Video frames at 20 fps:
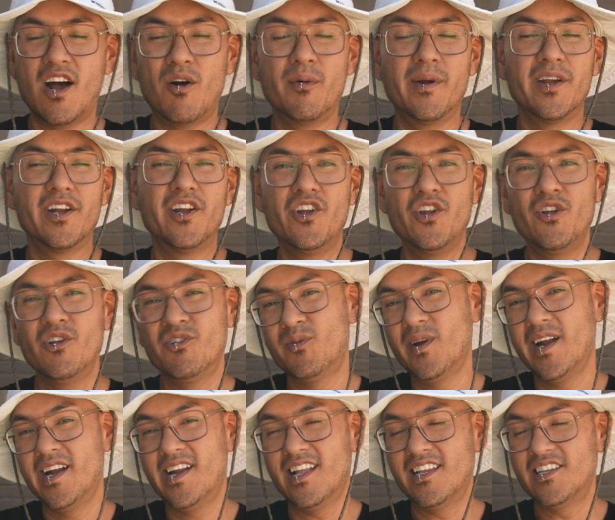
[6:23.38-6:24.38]
what we're gonna do is we're
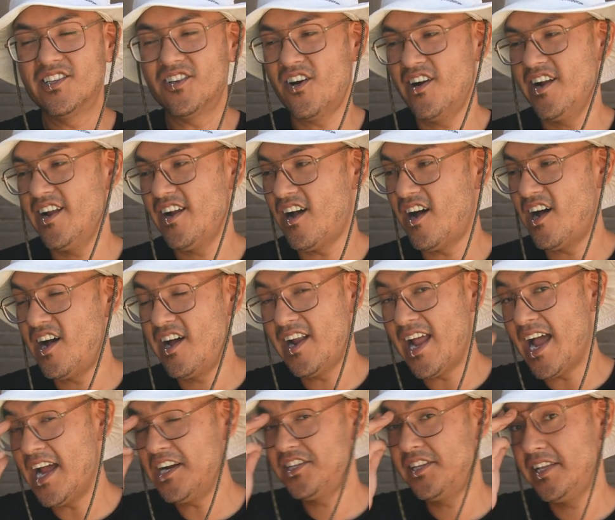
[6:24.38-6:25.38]
gonna get started on
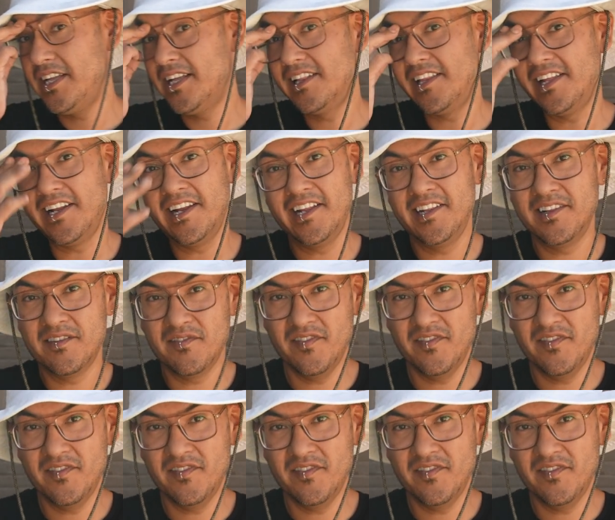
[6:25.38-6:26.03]
actually cleaning the